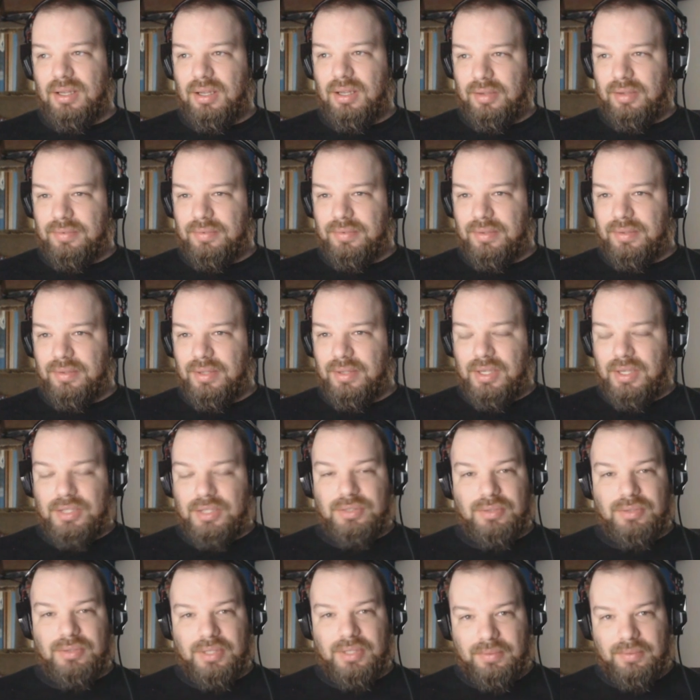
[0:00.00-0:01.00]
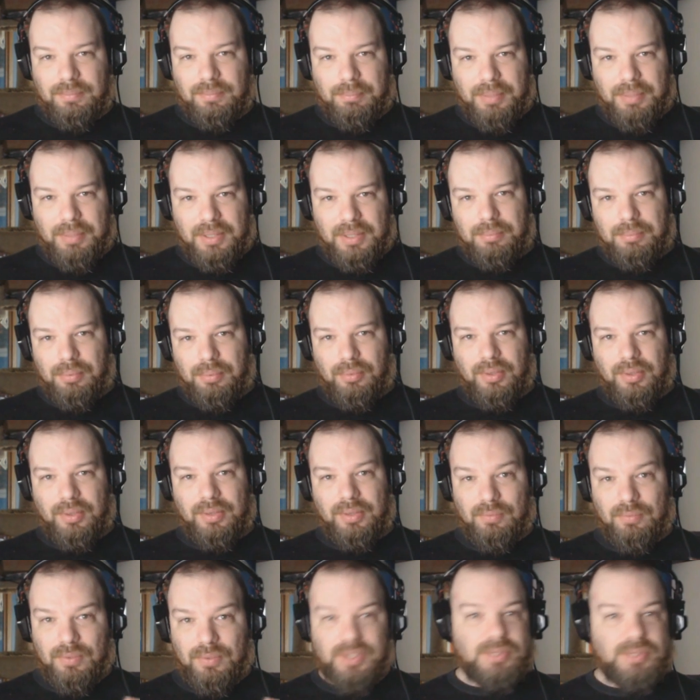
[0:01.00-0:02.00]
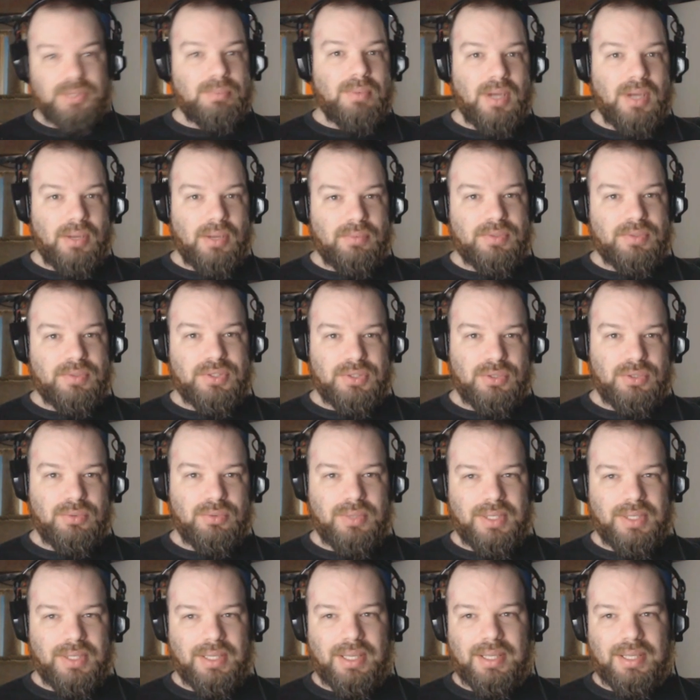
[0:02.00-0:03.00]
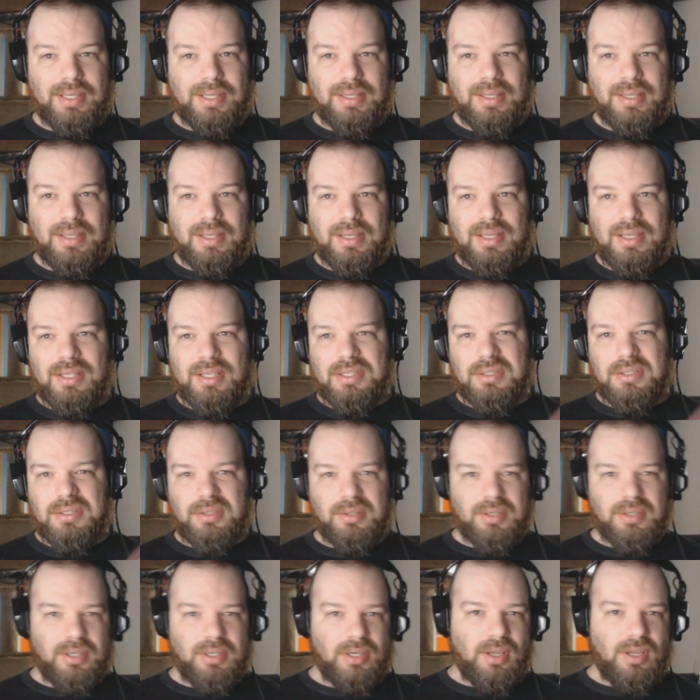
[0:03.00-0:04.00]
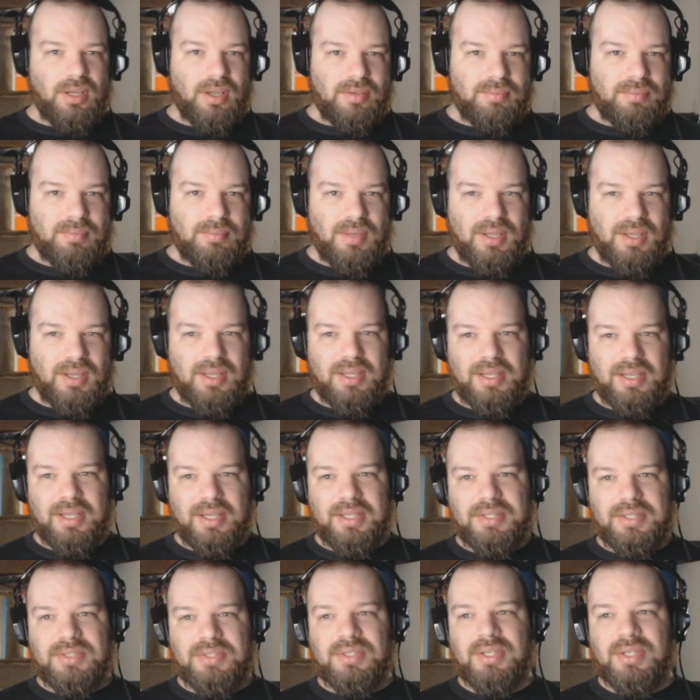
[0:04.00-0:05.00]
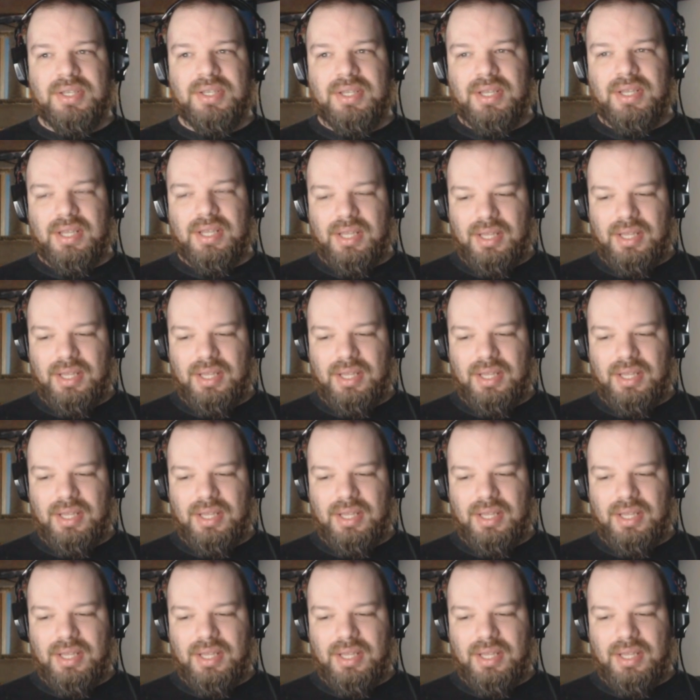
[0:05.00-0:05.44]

off trying to pinpoint which mod was doing it, turning off mods,